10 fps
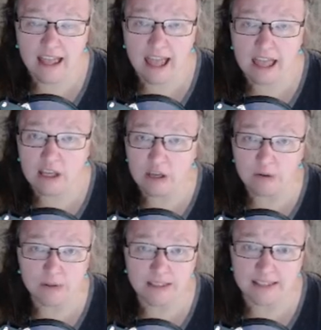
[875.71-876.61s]

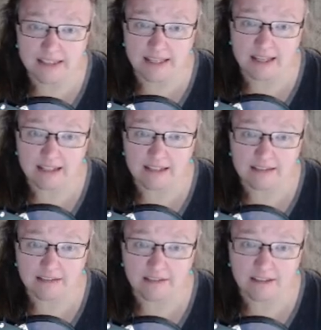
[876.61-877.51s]
goes society.
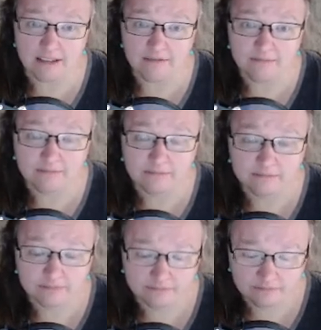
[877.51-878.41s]
Okay.
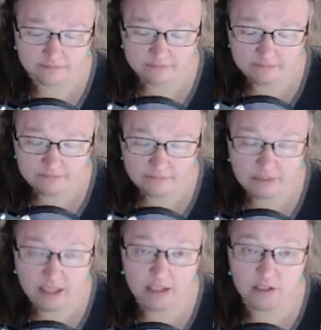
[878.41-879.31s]

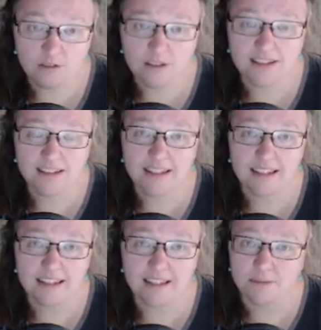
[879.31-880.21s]
And you can see
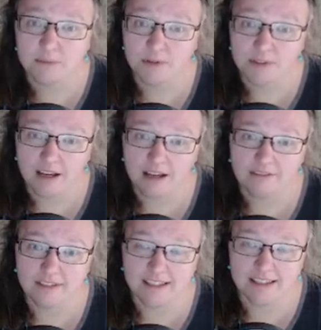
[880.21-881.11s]
this most
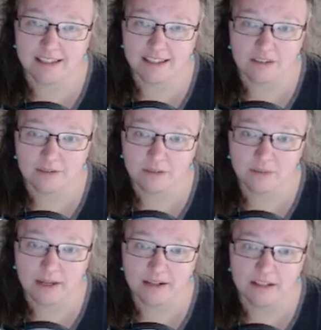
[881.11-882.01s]
obviously through
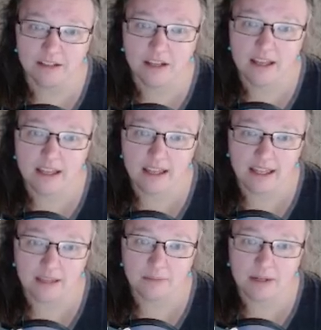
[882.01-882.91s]
marriage.
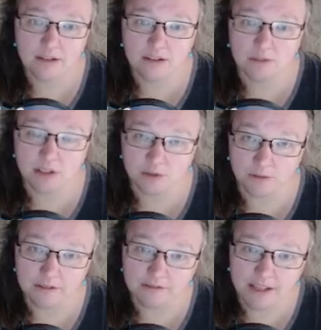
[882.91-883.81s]
In marriage, we
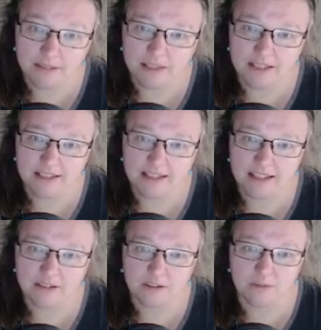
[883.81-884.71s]
join families
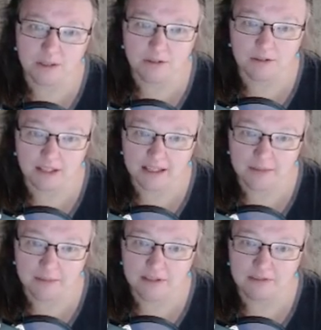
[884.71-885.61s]
together. We create a
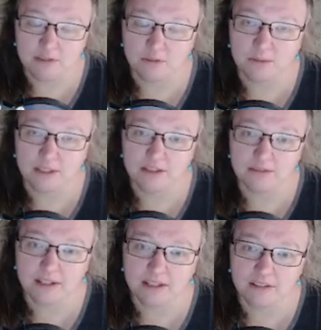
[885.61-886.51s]
beneficial place to
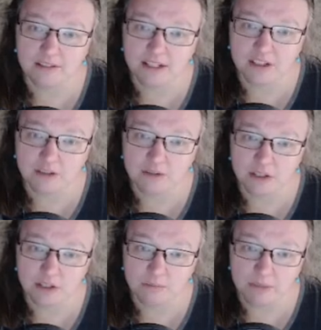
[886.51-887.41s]
raise our next
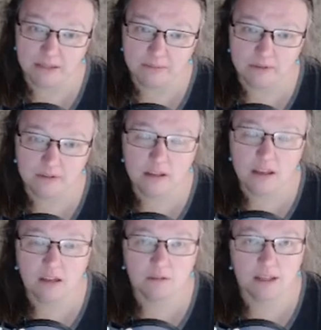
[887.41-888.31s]
generation of people.
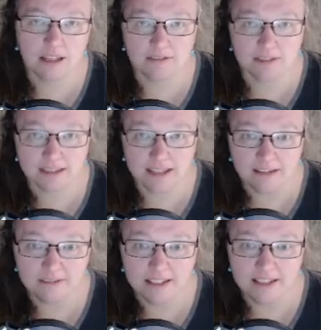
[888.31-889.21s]
We have
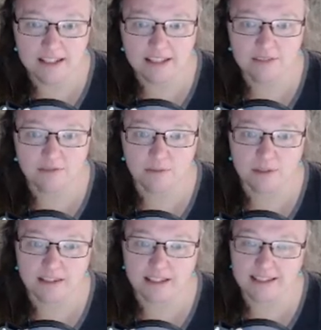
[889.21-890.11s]
safety nets for when
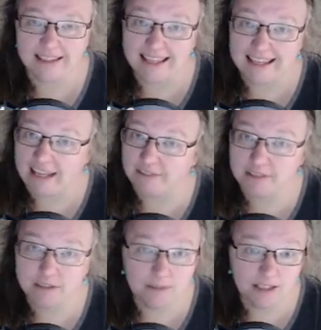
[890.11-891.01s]
things
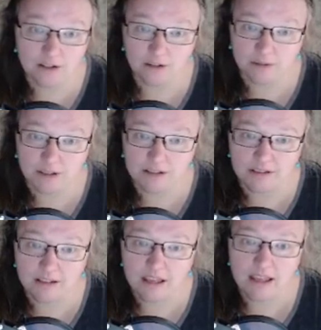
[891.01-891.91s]
inevitably go wrong.
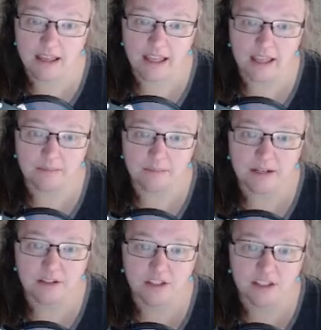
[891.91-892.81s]
In
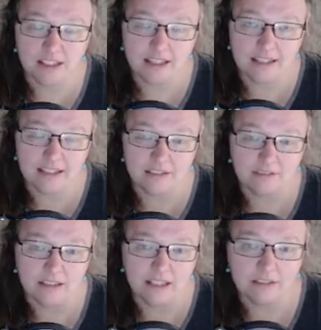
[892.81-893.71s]
marriage is the idea of
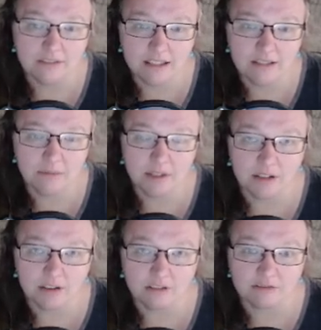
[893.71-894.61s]
loving
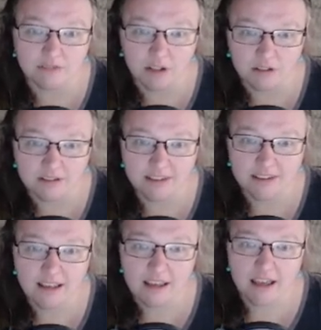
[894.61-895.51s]
beyond our faults,
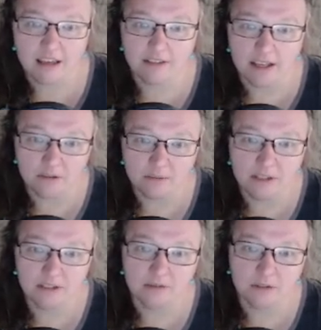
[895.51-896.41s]
of helping
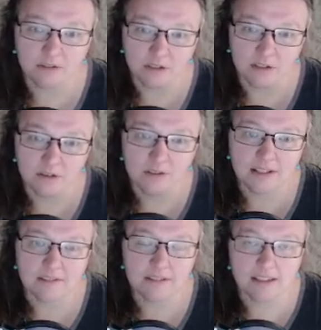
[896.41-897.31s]
through our lows and
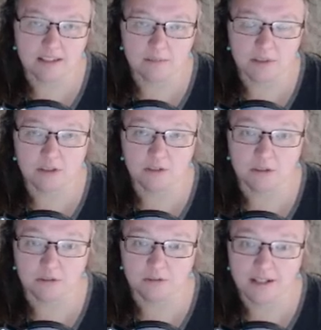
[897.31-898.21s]
having someone to
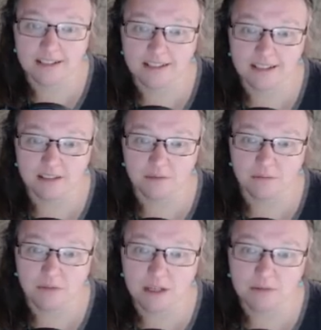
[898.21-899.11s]
correct us when
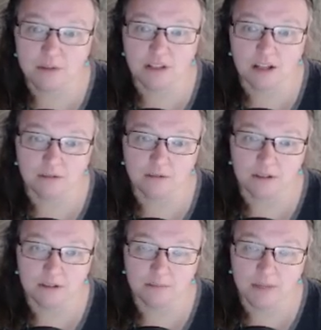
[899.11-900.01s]
we were taught
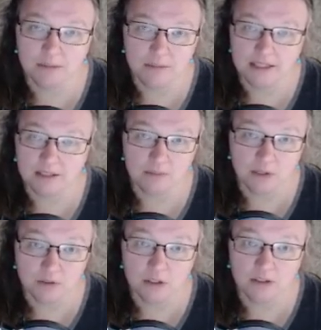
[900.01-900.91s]
wrong by being
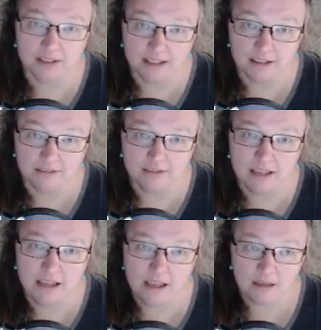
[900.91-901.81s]
abused ourselves.
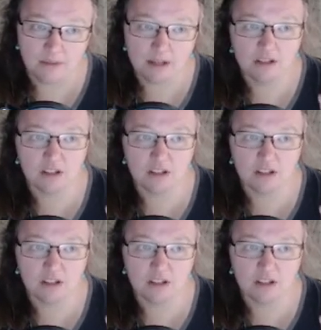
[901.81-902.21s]
Marriage is